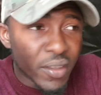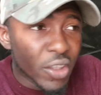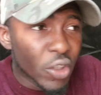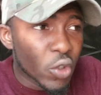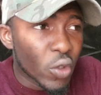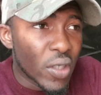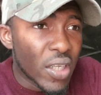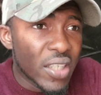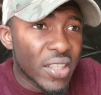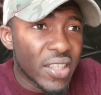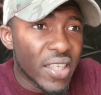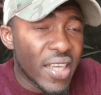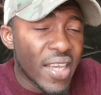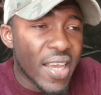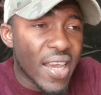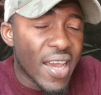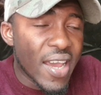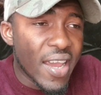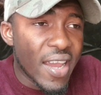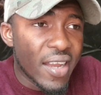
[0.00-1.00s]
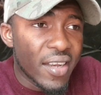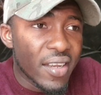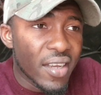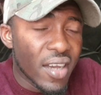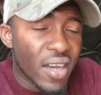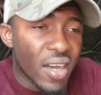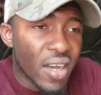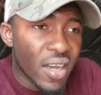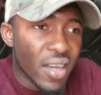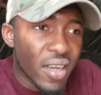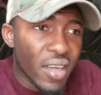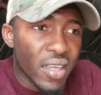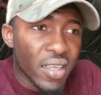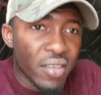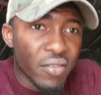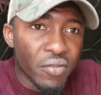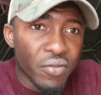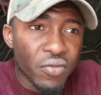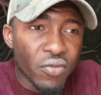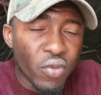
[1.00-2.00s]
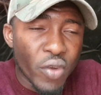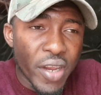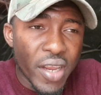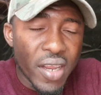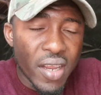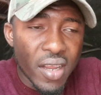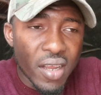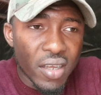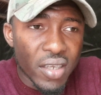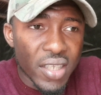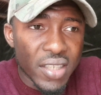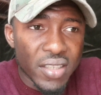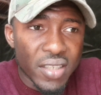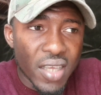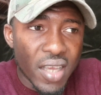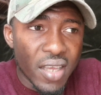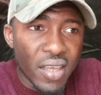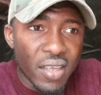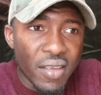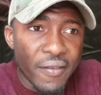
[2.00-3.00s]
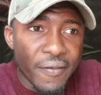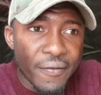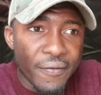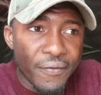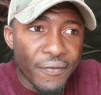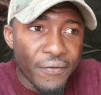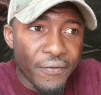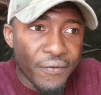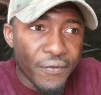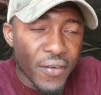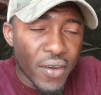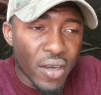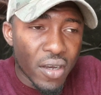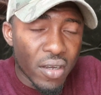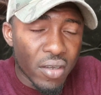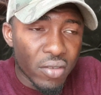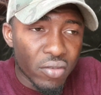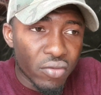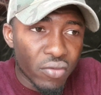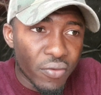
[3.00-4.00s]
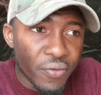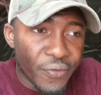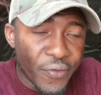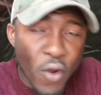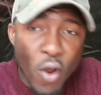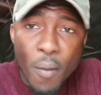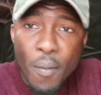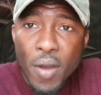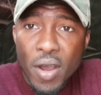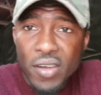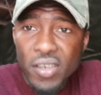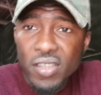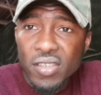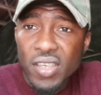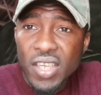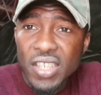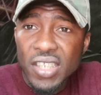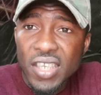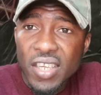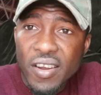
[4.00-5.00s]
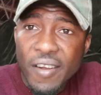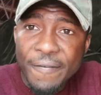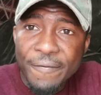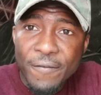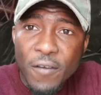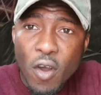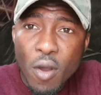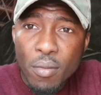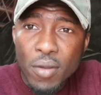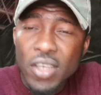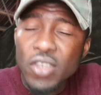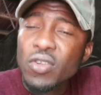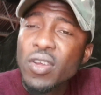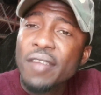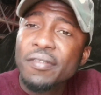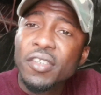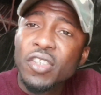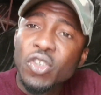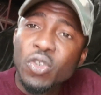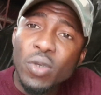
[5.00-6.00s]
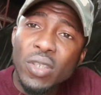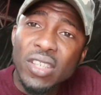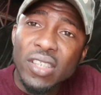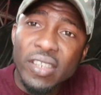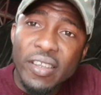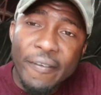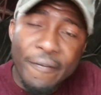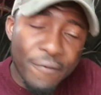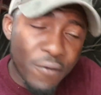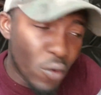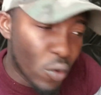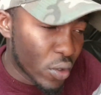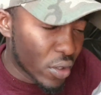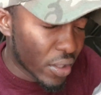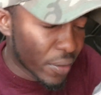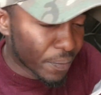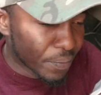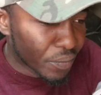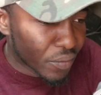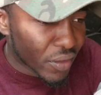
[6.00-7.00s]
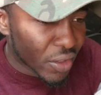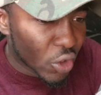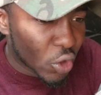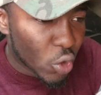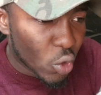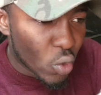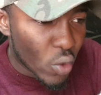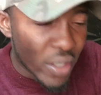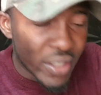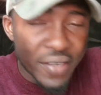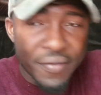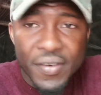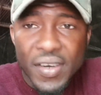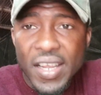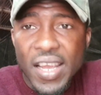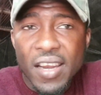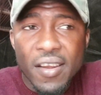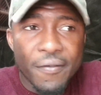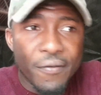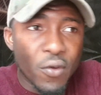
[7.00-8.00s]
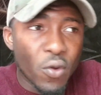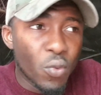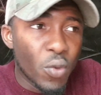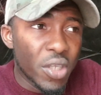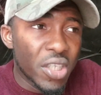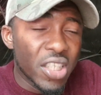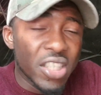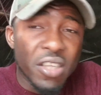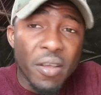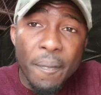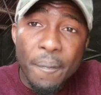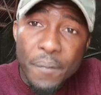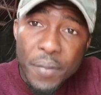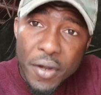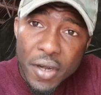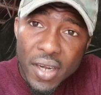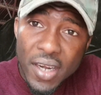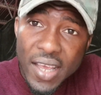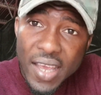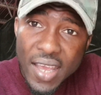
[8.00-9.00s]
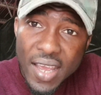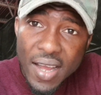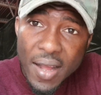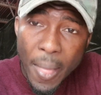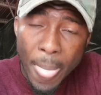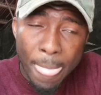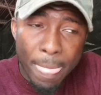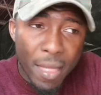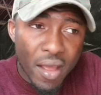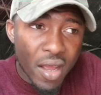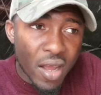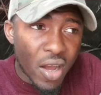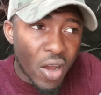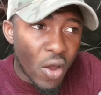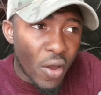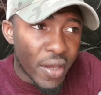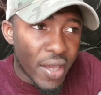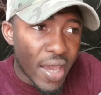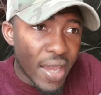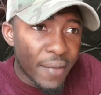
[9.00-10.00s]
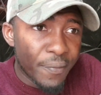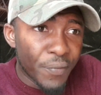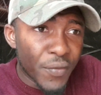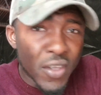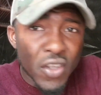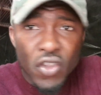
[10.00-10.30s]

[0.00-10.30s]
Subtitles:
So let's say at let's say 4 months, let's say around 4 months, you have to switch their food to a different kind of food, which is pre-layer, okay?